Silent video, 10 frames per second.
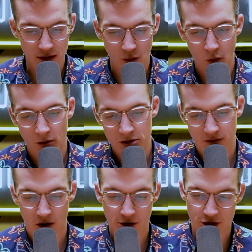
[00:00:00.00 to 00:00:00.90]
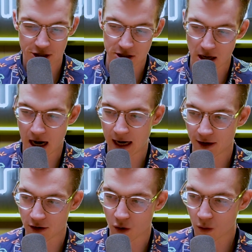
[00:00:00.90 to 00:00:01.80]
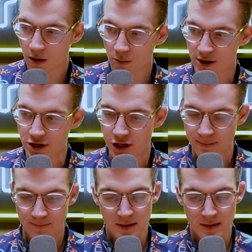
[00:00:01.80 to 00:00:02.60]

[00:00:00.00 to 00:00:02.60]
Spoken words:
the world's largest iron ore region.